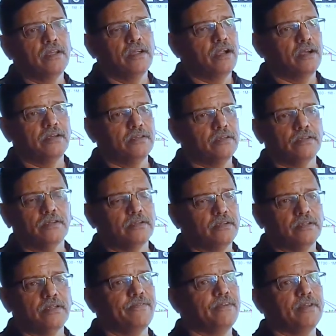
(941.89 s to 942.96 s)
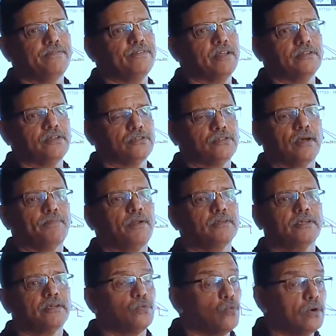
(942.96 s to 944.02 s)
And even if there is a stop loss,
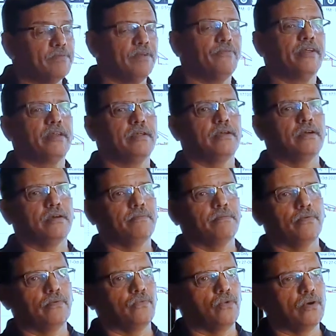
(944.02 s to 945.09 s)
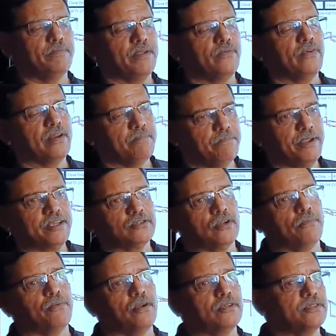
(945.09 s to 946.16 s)
it won't be a very big
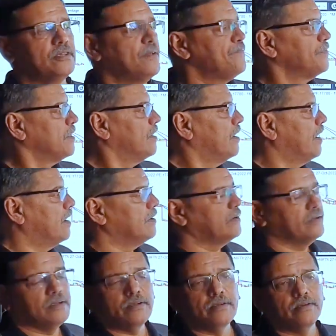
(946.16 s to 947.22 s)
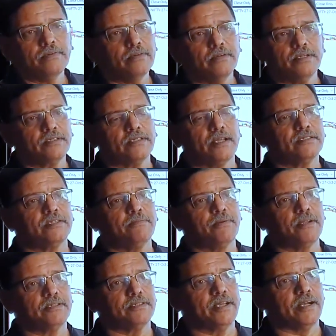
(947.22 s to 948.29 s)
stop loss, and it's as
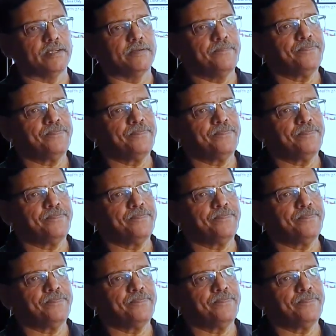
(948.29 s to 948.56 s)
simple as that.